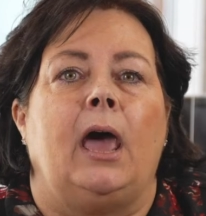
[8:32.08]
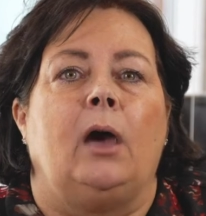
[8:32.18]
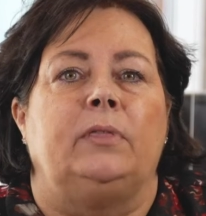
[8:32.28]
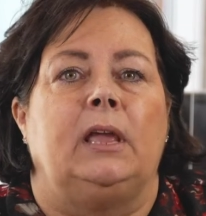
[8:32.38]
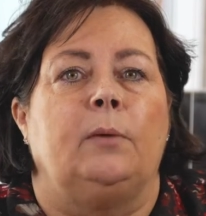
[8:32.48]

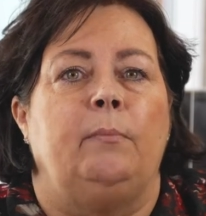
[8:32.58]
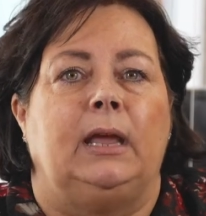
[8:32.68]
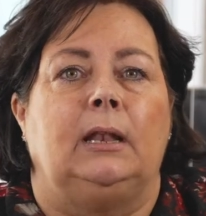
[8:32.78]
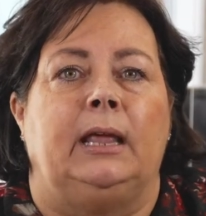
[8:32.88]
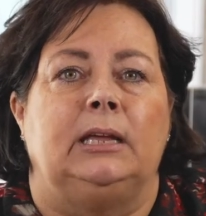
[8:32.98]
how they can
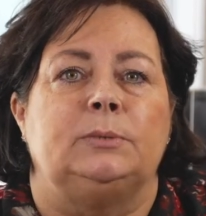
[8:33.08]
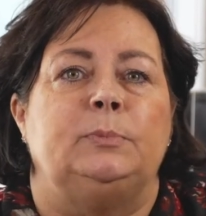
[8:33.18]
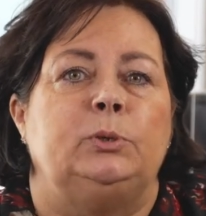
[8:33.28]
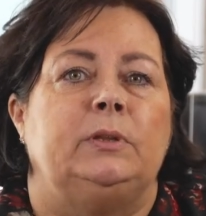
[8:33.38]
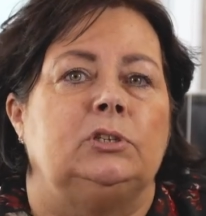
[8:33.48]
make links
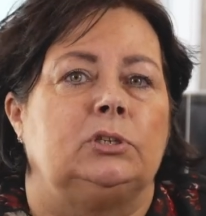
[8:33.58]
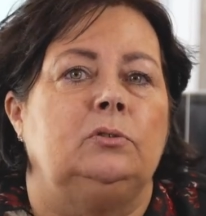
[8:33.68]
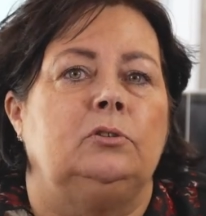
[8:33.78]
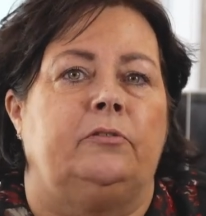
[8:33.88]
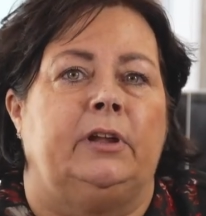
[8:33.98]
between the
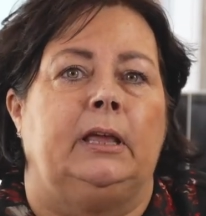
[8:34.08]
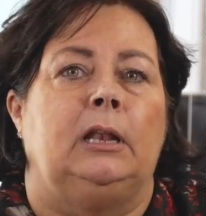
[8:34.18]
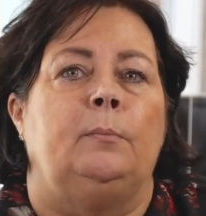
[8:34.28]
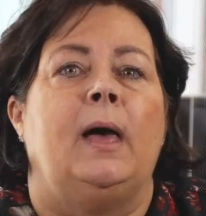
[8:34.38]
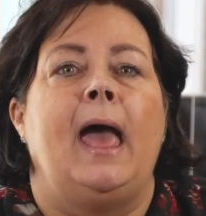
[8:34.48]
school curriculum